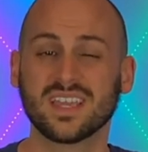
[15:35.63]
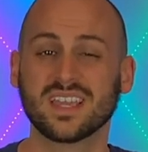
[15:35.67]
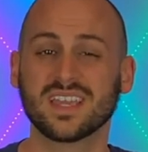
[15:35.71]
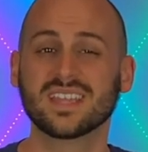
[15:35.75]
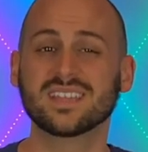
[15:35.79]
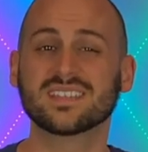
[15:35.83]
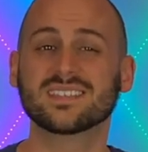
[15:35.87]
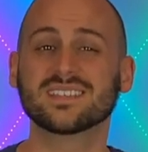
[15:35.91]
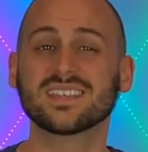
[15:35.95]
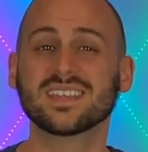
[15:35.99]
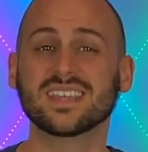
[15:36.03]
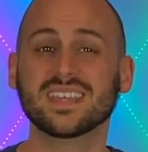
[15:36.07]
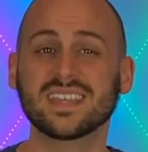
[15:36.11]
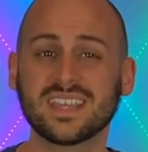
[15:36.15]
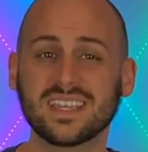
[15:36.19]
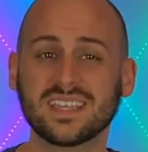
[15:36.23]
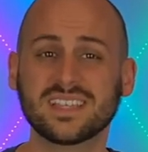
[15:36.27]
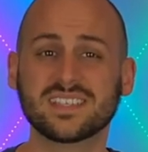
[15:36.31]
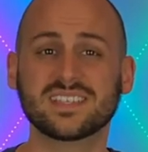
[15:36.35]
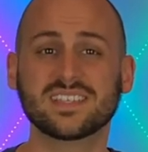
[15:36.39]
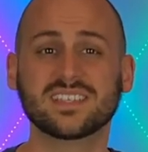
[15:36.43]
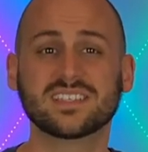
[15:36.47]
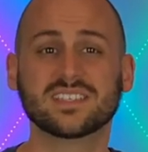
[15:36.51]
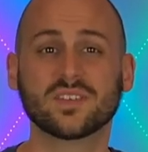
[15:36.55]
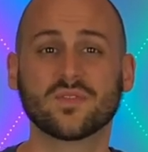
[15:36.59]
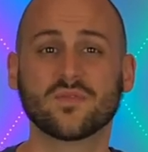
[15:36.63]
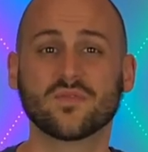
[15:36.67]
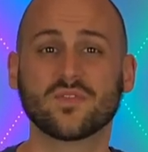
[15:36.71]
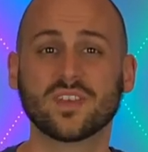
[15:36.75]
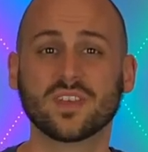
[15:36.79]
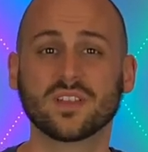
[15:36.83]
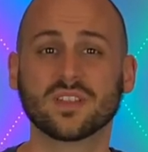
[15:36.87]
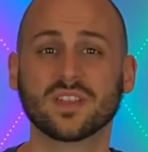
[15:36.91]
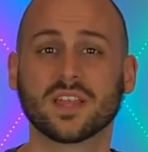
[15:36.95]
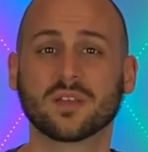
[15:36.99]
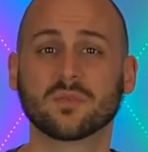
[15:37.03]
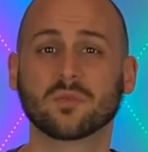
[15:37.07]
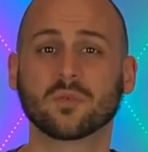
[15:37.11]
it's easy to
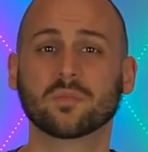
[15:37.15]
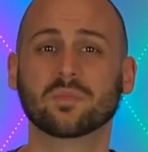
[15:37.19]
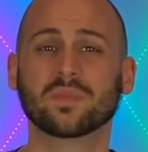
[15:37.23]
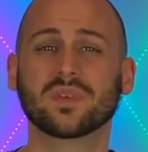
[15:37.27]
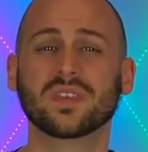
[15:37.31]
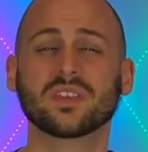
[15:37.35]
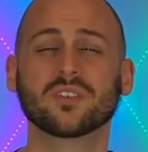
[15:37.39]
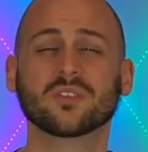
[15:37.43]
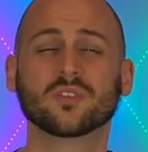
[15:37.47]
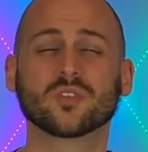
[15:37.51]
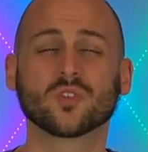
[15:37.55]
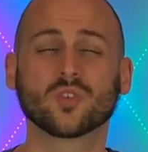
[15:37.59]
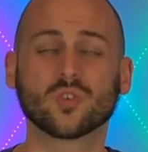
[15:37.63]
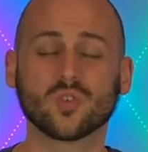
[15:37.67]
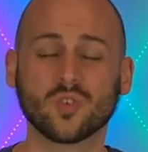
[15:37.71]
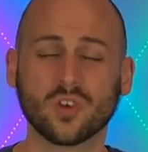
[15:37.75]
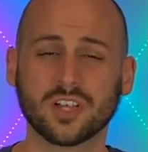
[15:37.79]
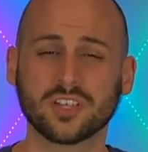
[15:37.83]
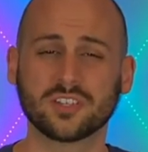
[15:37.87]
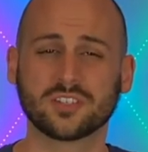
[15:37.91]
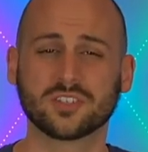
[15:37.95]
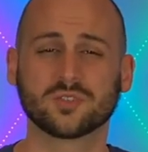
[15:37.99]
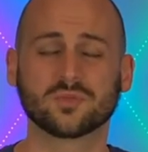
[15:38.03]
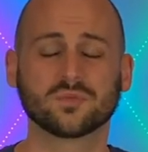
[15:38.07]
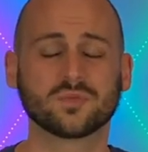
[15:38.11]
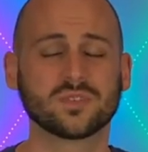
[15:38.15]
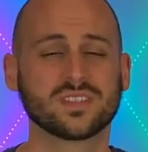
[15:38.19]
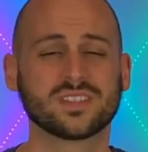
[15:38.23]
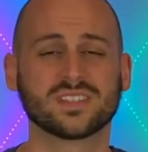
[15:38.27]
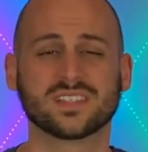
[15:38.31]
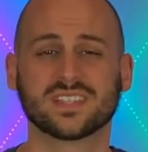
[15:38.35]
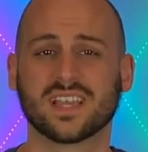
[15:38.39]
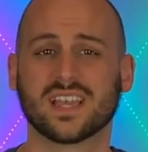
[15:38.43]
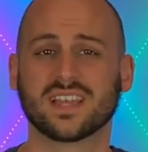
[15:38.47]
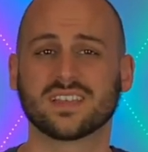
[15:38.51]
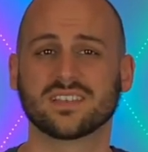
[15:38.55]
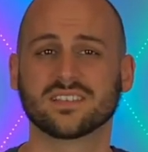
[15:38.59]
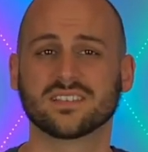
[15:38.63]
feel like we're being crushed with
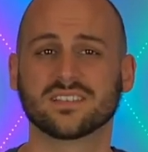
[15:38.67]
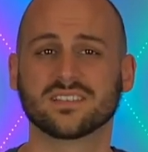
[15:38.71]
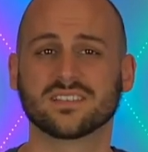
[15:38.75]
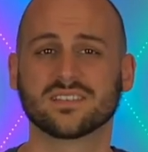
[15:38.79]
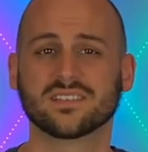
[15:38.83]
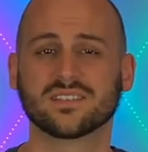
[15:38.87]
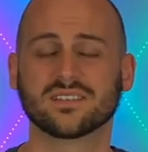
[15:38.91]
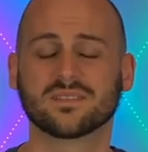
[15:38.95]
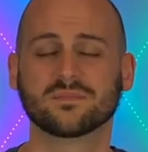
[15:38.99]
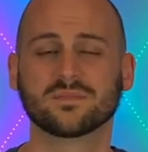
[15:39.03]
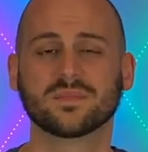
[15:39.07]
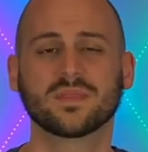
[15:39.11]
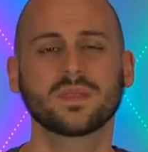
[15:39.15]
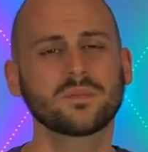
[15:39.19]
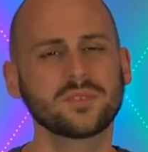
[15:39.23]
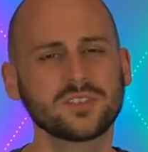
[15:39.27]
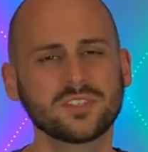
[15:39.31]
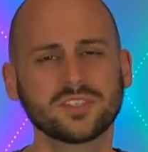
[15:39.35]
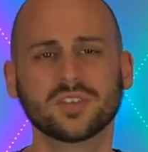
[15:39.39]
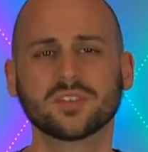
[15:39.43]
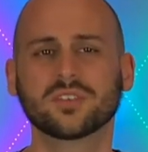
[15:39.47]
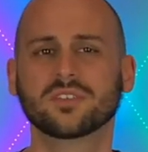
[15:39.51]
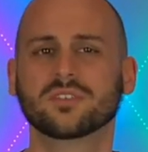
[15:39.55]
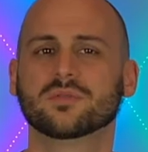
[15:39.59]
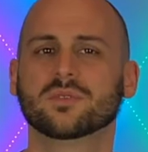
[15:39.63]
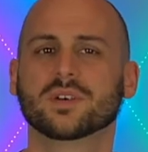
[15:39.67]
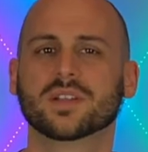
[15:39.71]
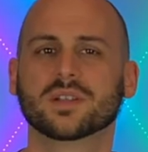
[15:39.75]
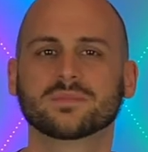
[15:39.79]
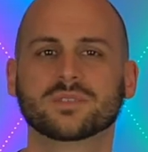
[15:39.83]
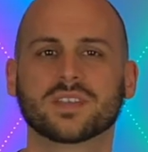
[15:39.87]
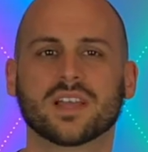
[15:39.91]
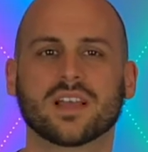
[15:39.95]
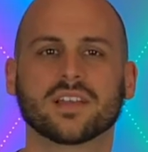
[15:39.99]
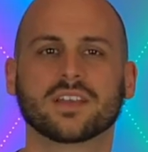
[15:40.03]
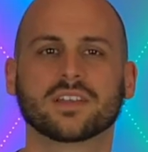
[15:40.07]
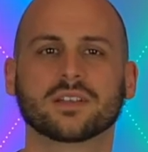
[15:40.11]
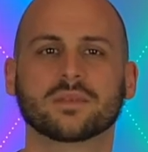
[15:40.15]
sadness. Let me show you what I'm
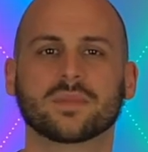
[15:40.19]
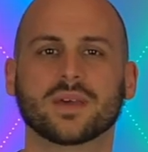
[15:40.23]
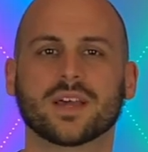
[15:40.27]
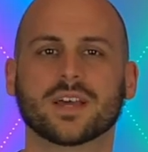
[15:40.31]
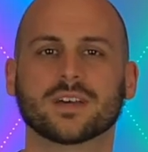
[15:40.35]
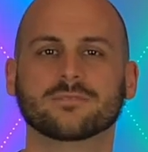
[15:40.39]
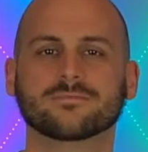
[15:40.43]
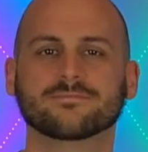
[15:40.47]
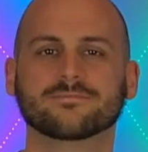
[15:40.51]
talking about.